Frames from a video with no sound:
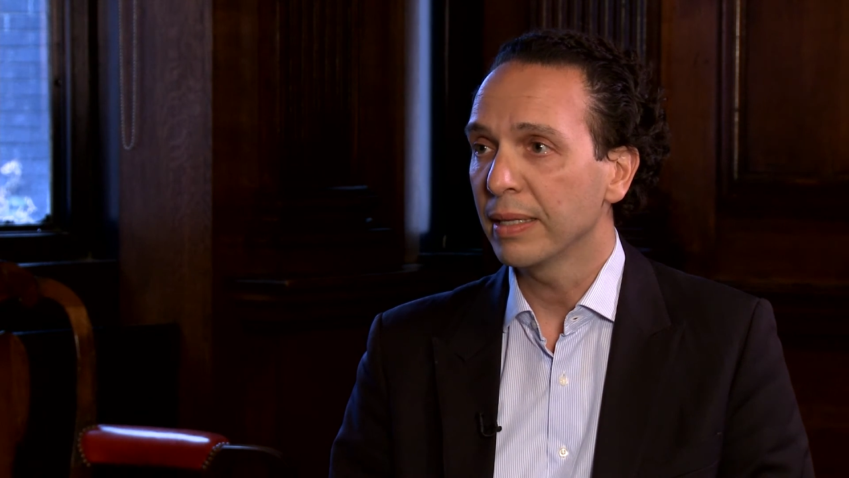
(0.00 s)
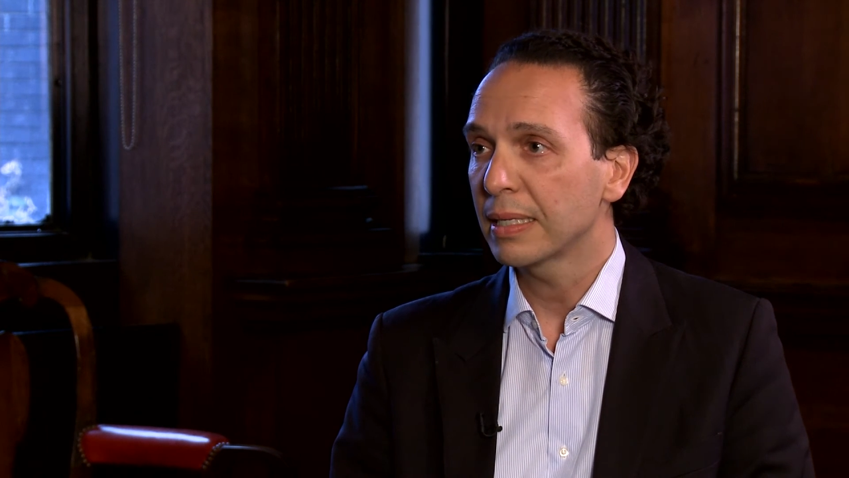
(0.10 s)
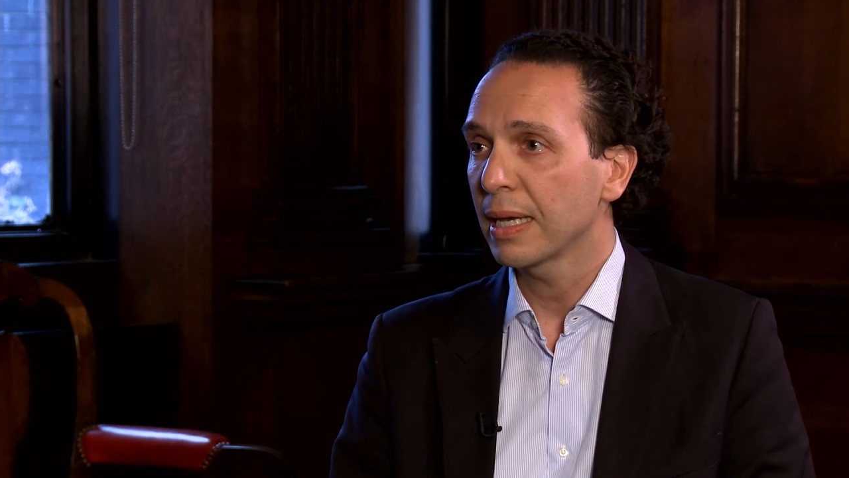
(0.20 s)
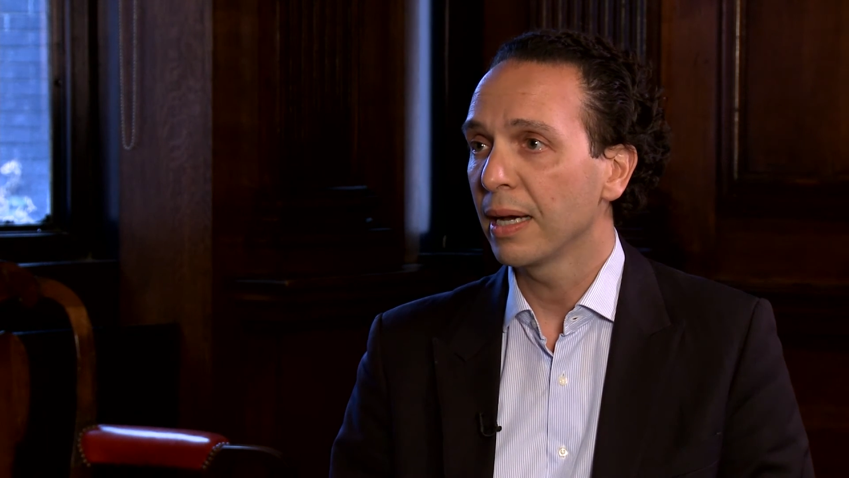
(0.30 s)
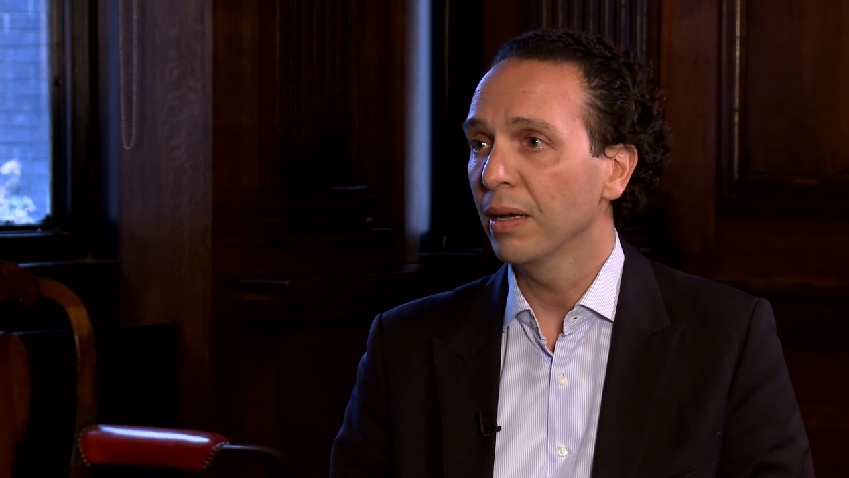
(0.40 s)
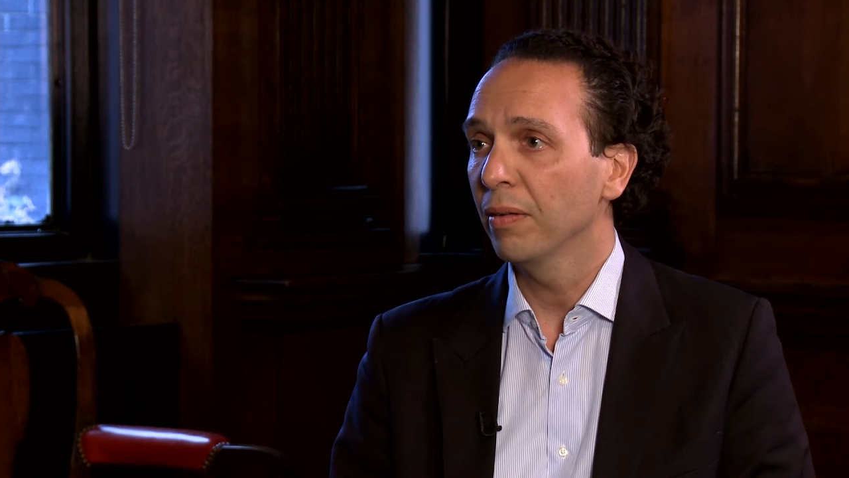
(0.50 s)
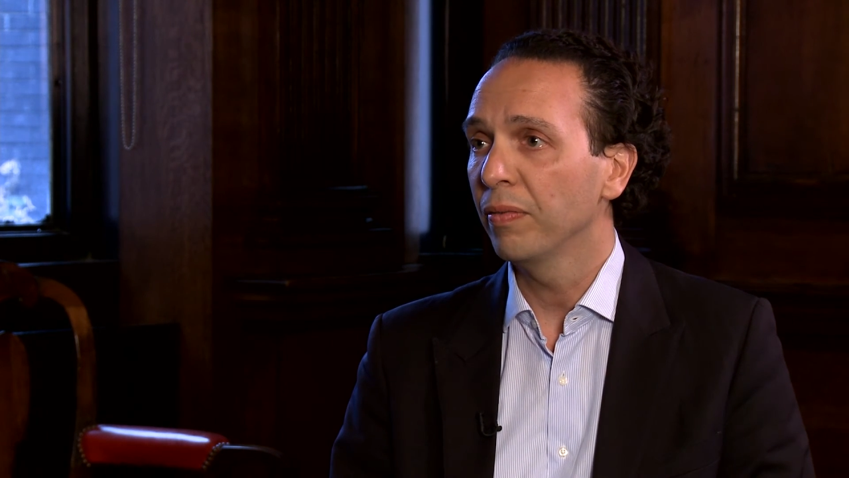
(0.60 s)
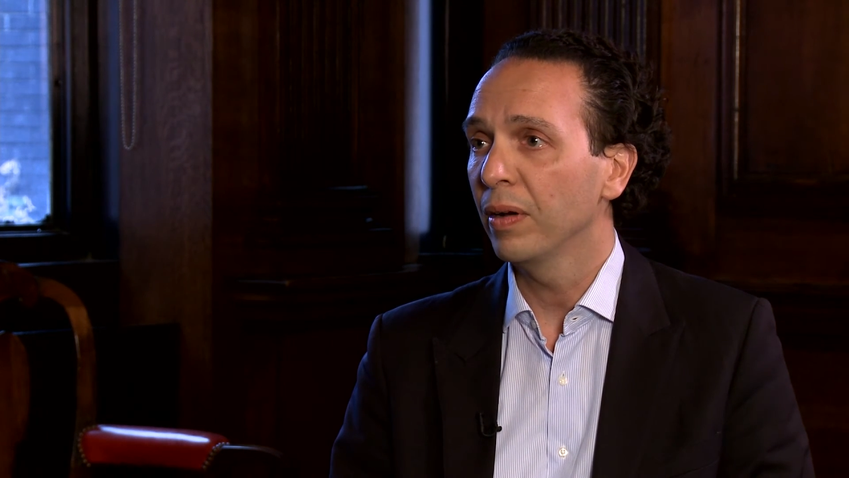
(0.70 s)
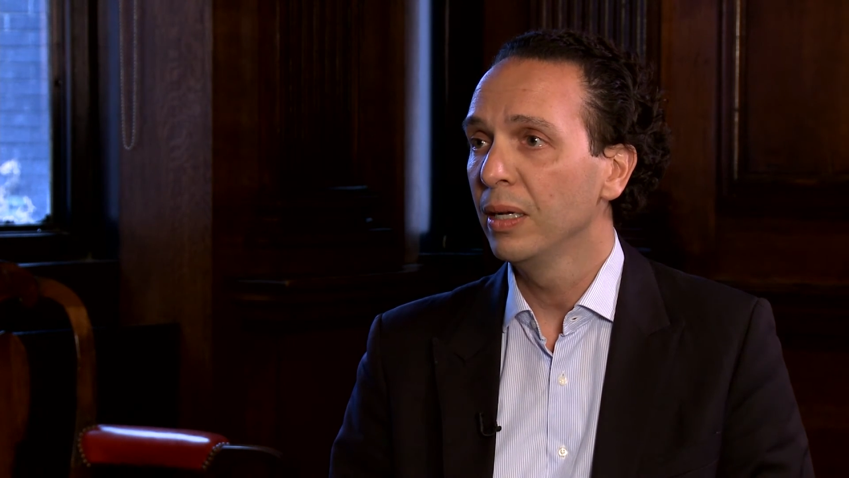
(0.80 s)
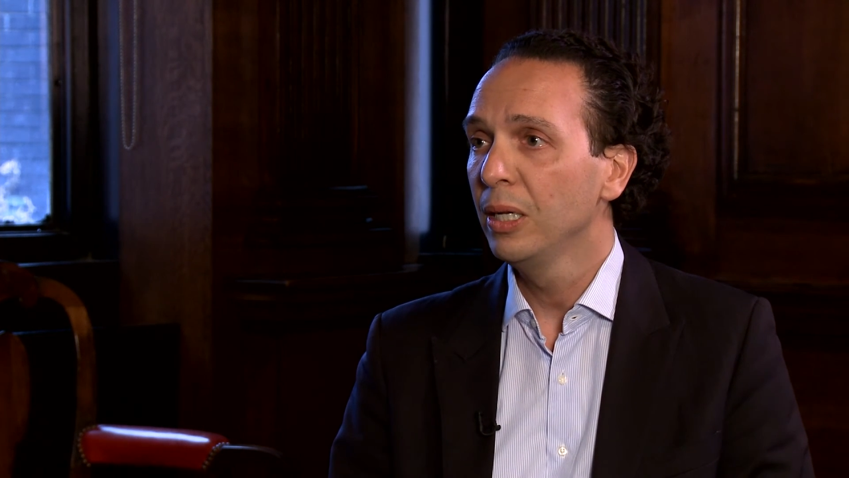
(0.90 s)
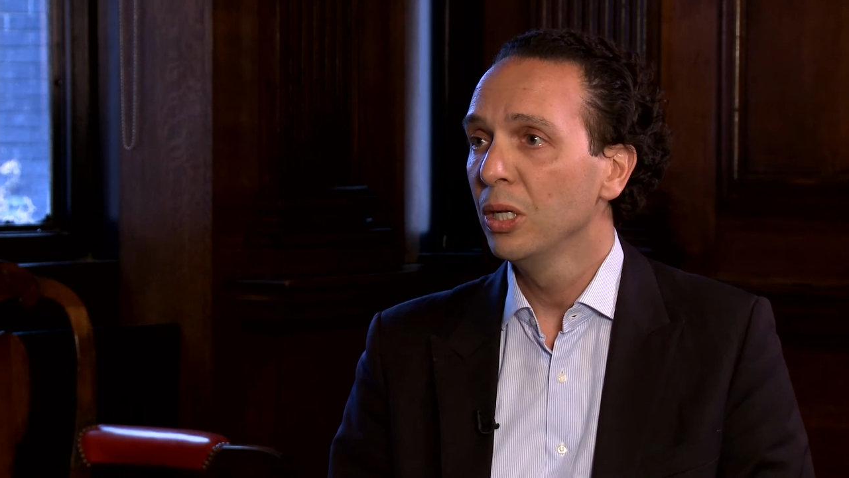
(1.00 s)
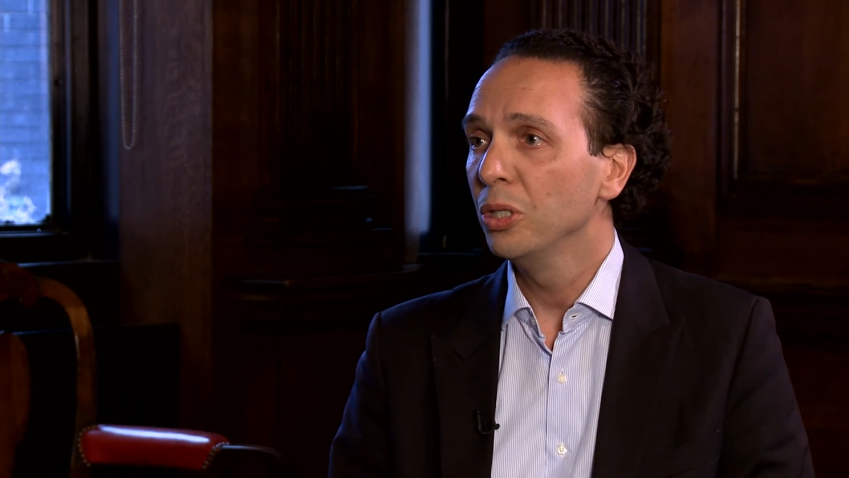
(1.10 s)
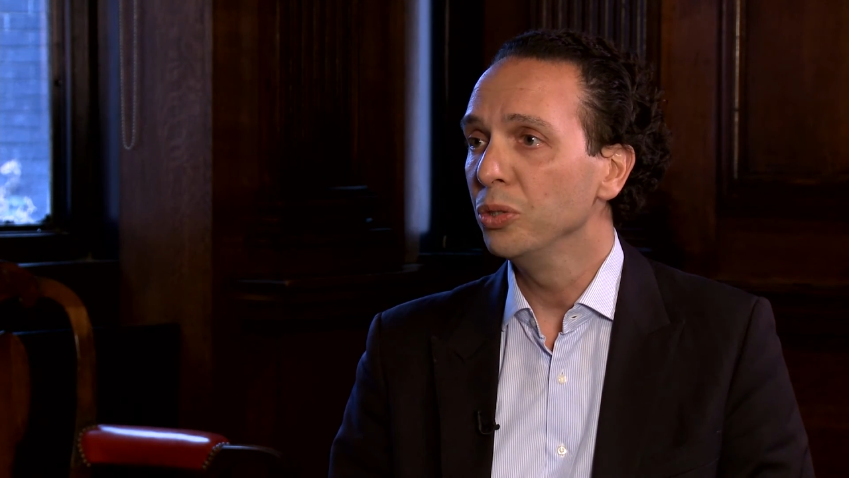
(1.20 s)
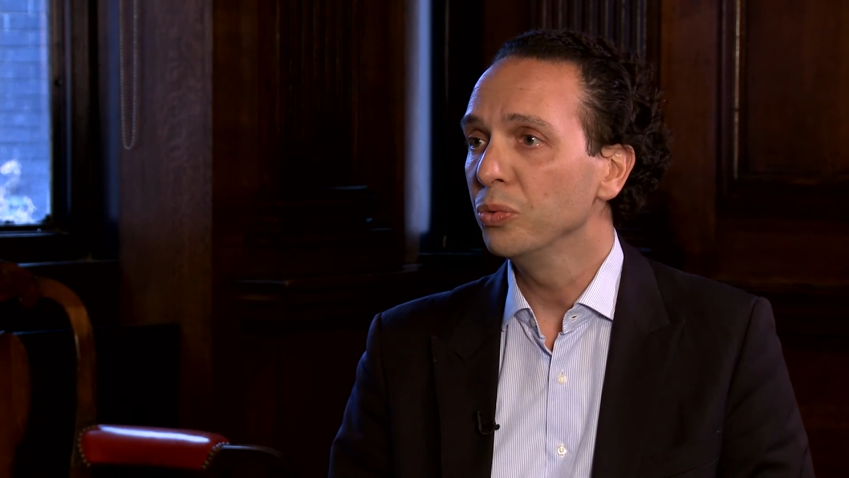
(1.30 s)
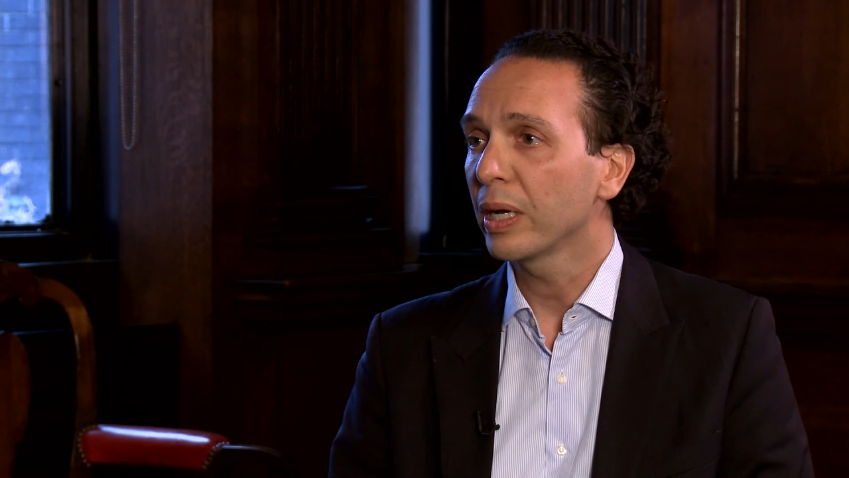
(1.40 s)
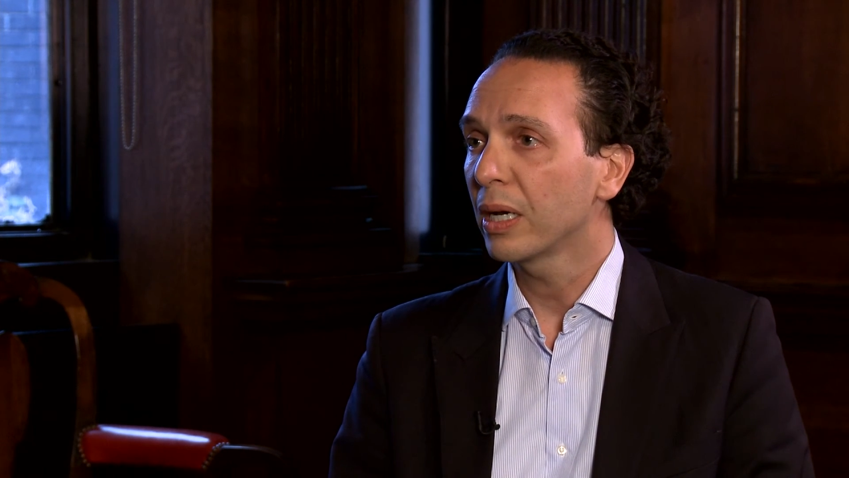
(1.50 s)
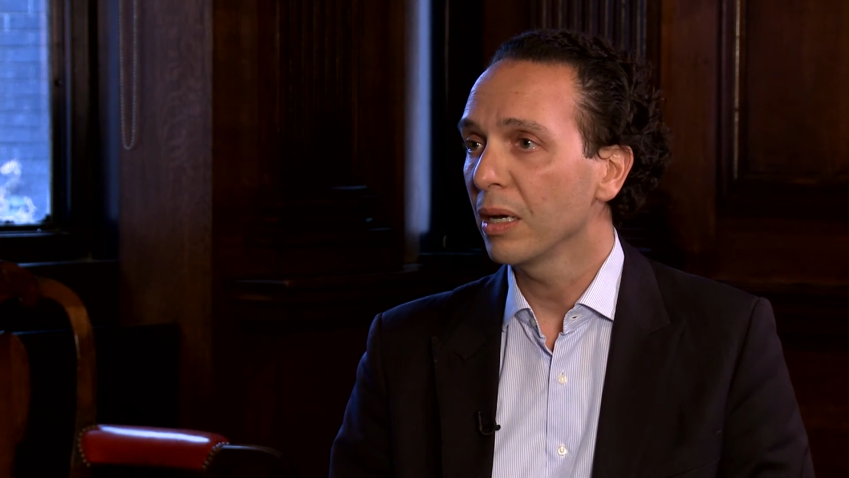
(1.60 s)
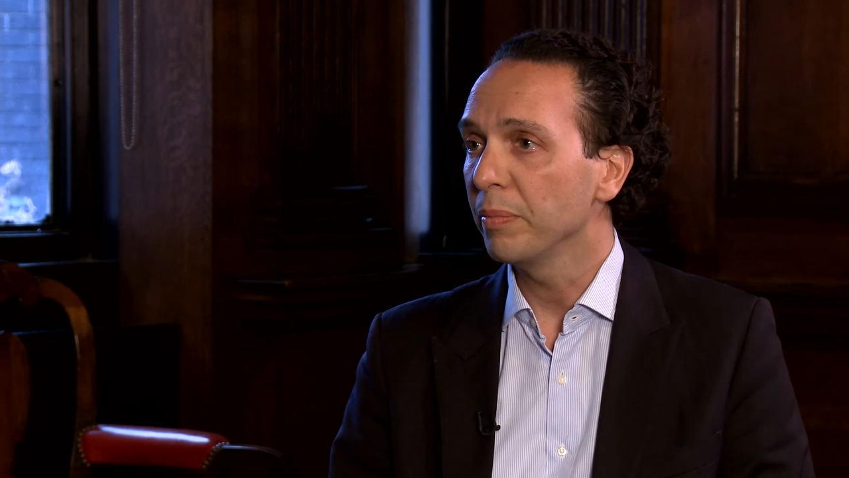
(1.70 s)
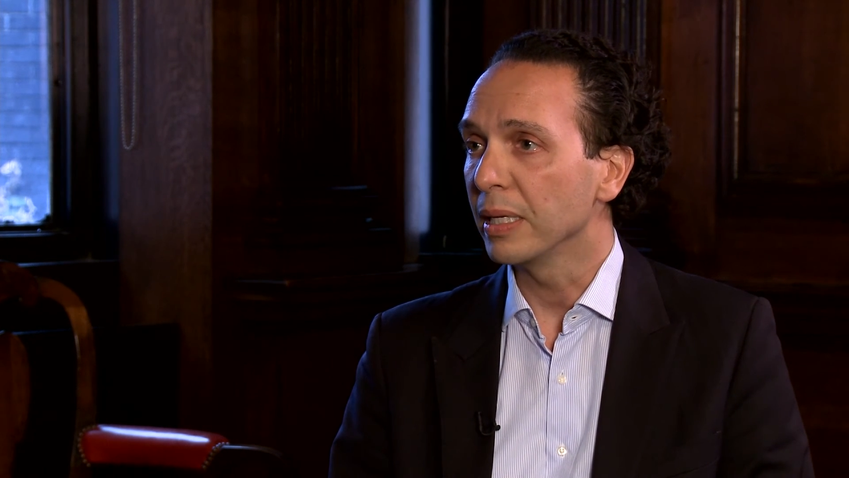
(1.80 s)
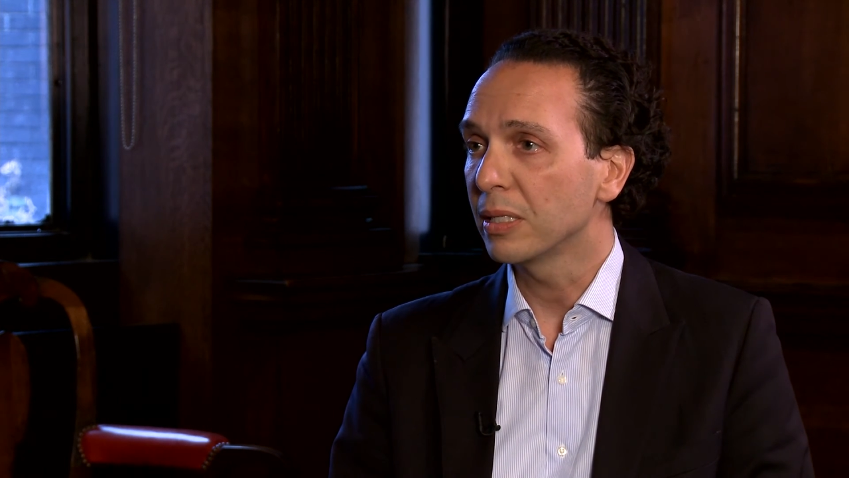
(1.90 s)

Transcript: this kind of new economy.